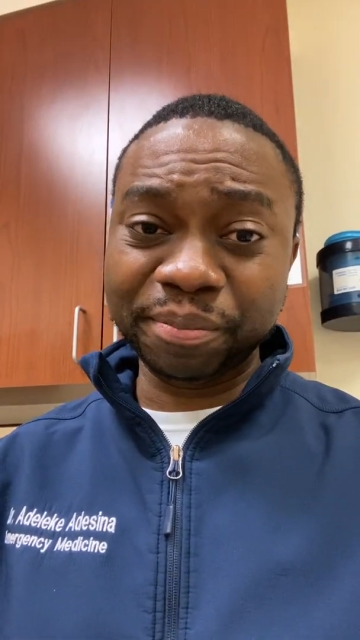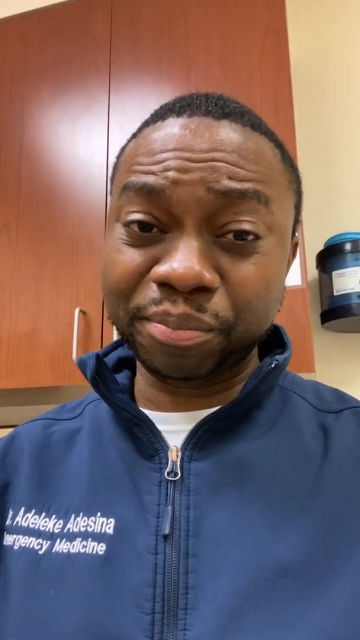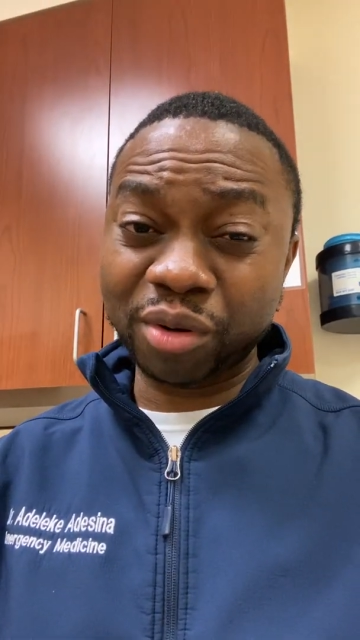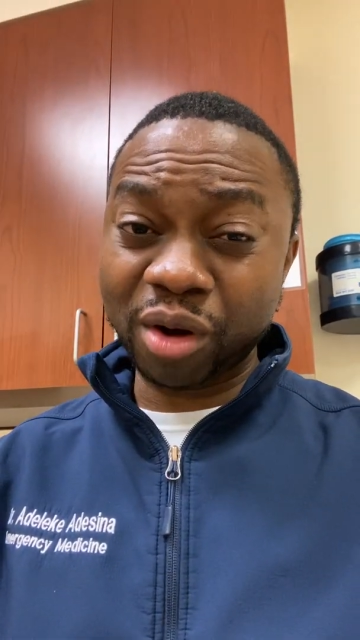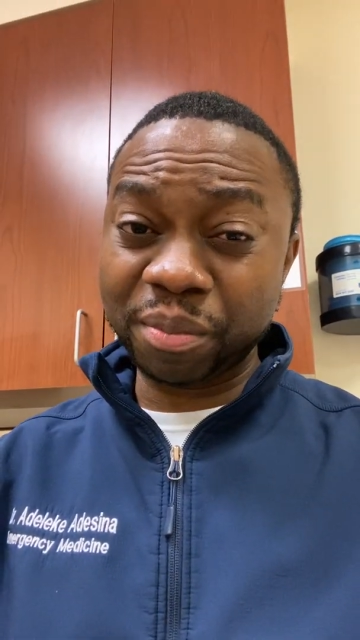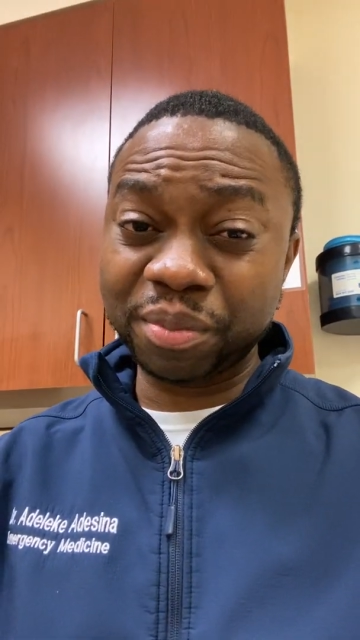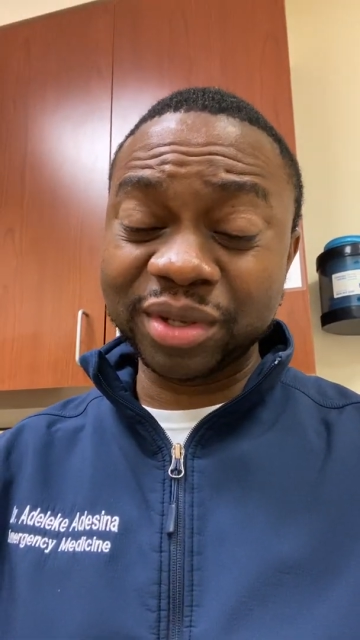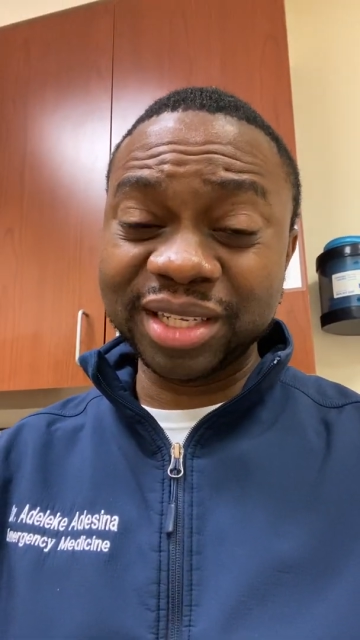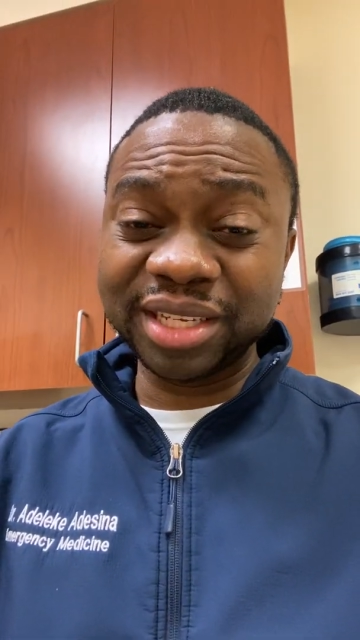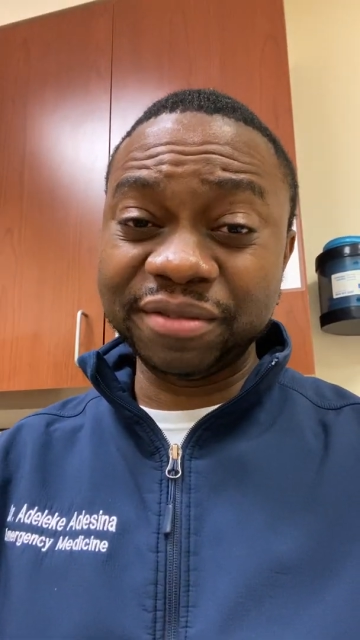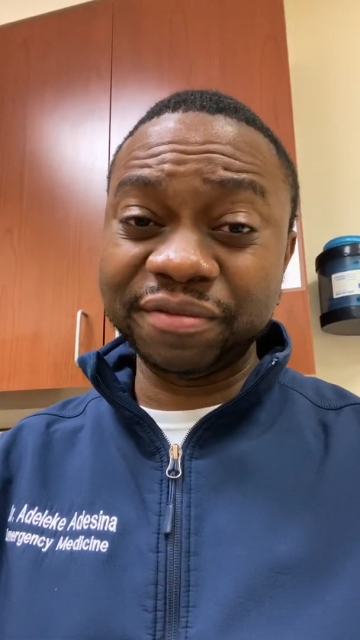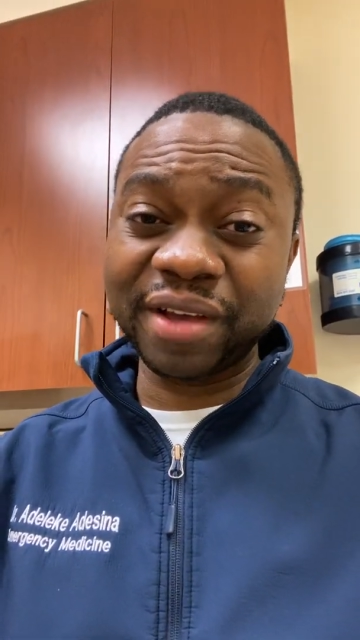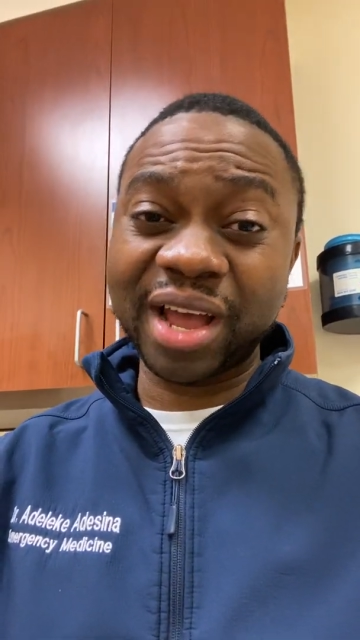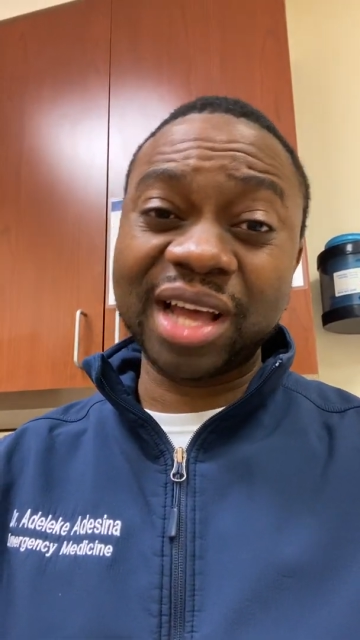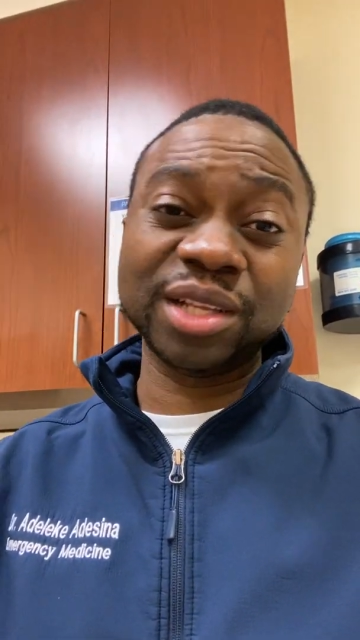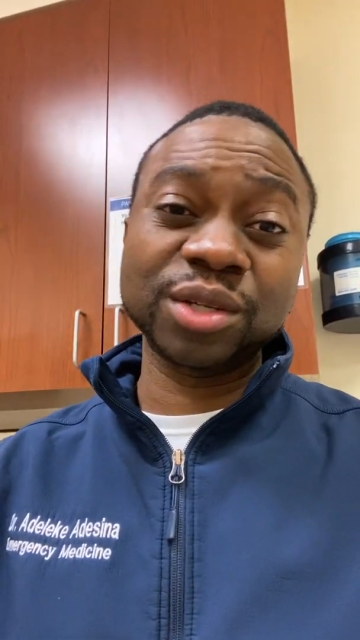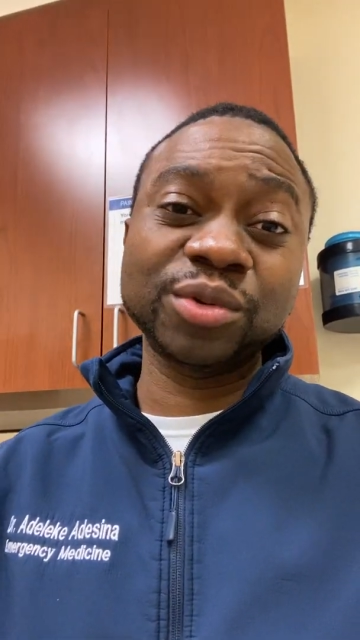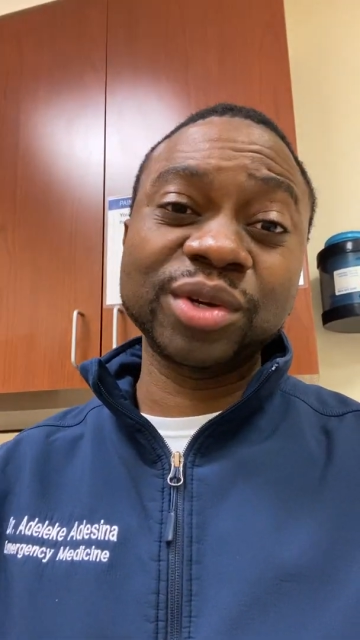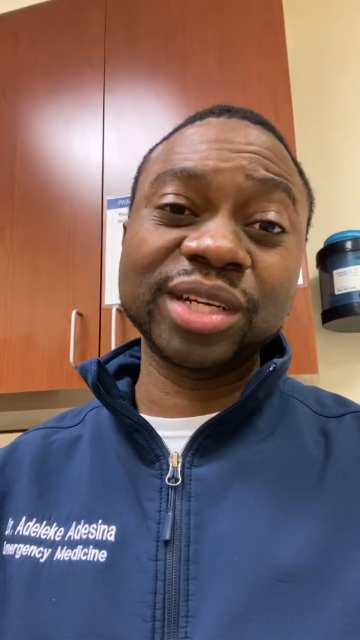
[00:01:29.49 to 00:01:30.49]
properly
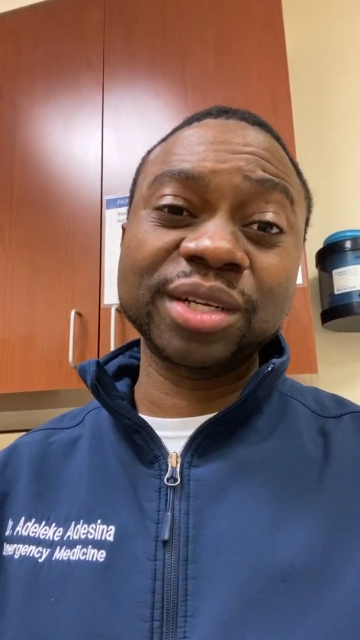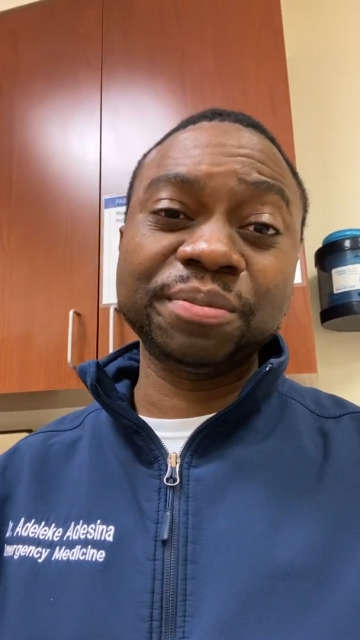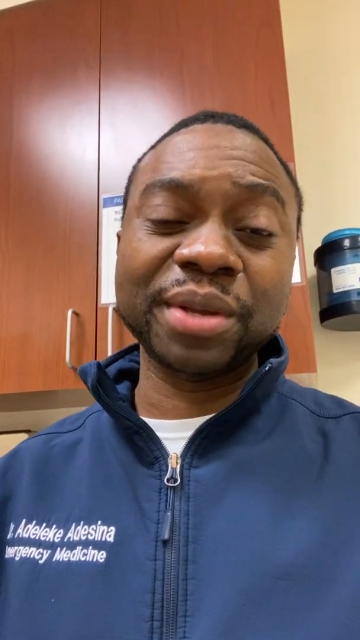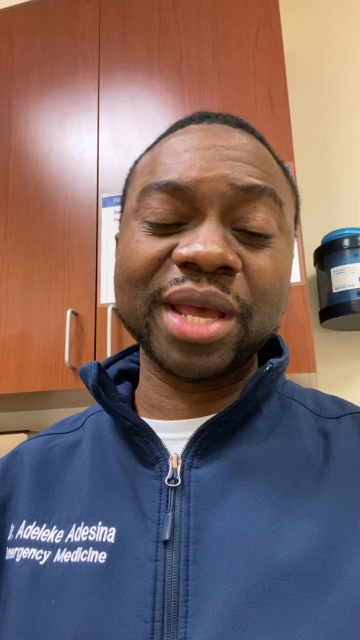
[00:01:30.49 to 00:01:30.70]
evaluate a